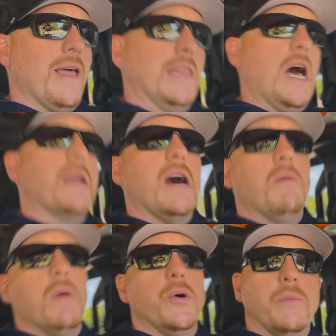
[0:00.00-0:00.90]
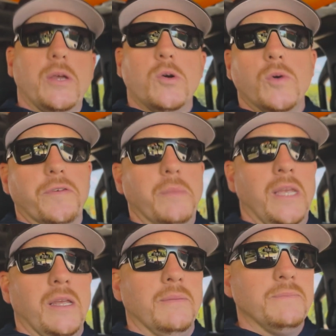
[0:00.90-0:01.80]
lockout mode would be cool for
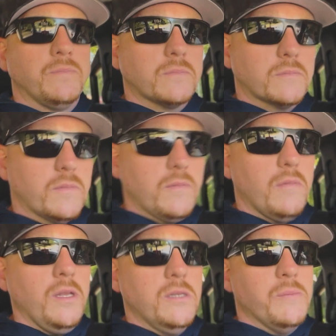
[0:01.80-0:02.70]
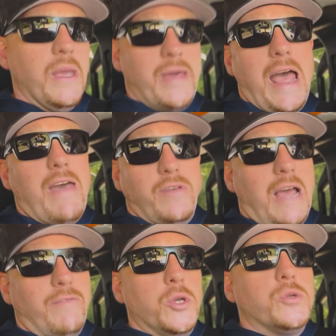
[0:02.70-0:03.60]
me to be able, and
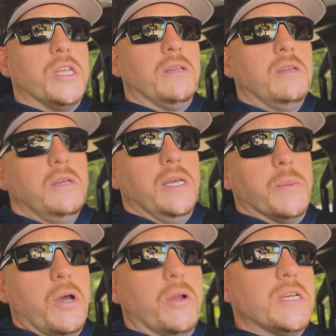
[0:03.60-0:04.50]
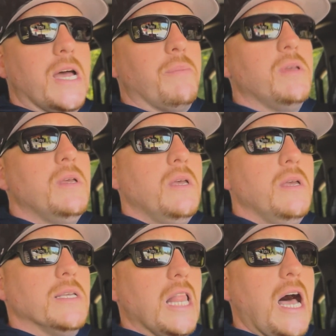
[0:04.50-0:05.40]
I've used it in the prototype,
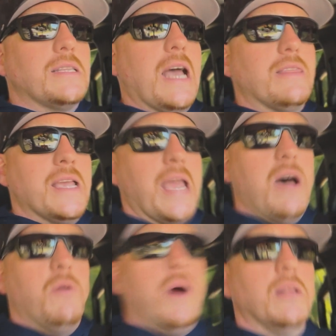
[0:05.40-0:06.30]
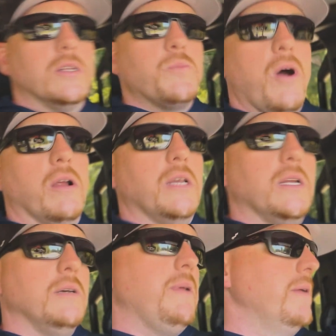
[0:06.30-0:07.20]
is lock that thing out while it's parked at
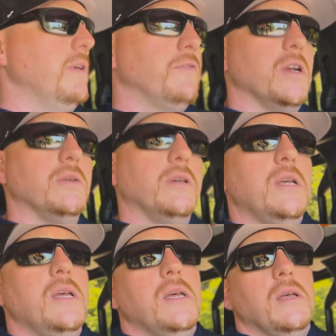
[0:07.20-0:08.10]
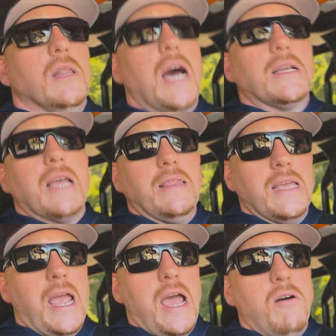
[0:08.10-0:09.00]
a rough road. Lock that
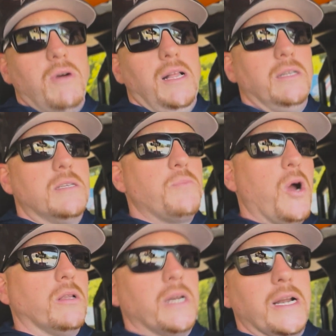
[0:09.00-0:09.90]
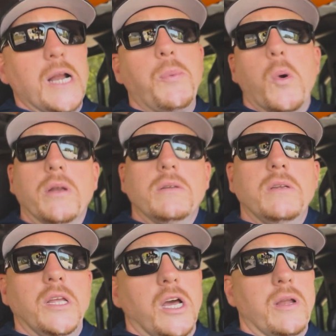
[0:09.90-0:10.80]
thing out while it's parked in an airport,
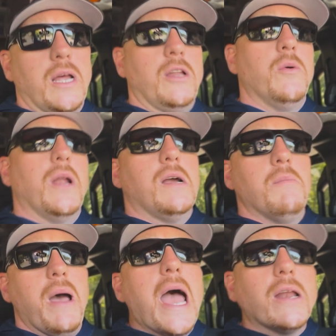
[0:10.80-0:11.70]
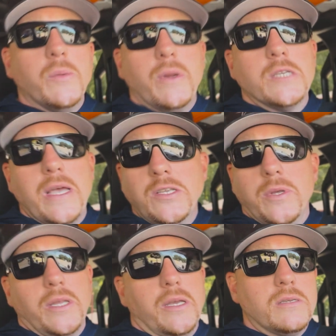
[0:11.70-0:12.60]
and I know when I come back, nobody's messed
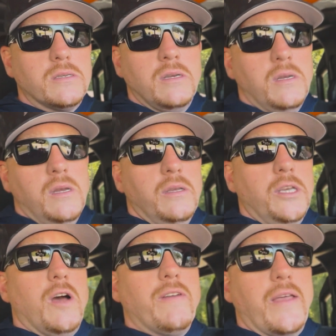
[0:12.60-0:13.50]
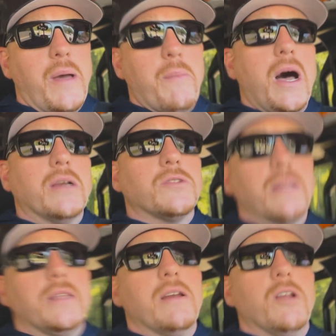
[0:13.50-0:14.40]
with it because, I've got that box
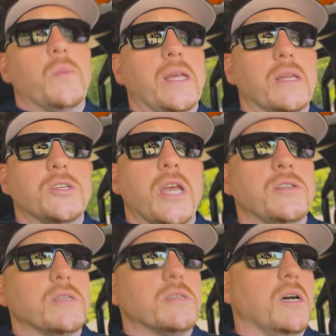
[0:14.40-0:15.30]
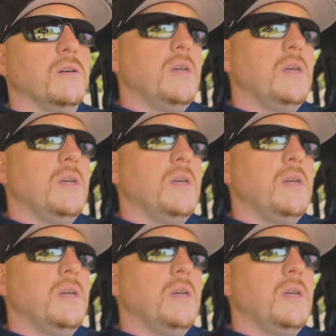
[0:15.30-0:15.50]
right there, nobody can change it. So,